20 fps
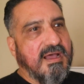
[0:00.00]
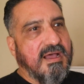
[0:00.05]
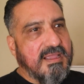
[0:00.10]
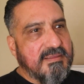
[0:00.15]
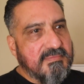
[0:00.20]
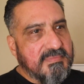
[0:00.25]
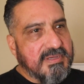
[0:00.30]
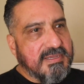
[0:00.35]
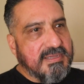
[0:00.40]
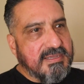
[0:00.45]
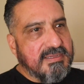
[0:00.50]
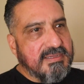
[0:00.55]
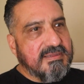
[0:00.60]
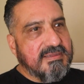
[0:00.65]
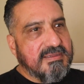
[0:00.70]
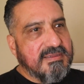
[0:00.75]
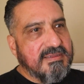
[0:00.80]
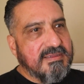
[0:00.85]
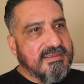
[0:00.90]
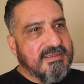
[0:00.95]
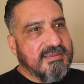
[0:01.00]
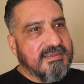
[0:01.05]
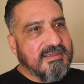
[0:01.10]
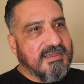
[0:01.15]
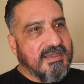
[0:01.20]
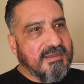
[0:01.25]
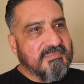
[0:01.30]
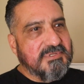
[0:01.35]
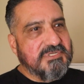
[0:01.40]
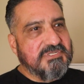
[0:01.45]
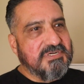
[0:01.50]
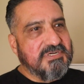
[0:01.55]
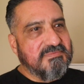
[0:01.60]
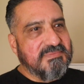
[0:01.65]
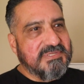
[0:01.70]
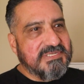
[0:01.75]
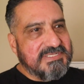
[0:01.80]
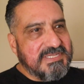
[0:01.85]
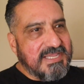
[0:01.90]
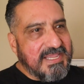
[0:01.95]
I'm a
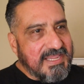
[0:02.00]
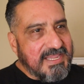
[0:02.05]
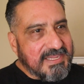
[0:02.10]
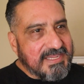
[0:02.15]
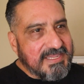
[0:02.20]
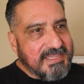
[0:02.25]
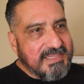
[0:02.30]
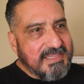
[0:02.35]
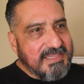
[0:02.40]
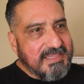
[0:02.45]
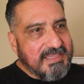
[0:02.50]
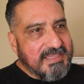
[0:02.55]
German tank.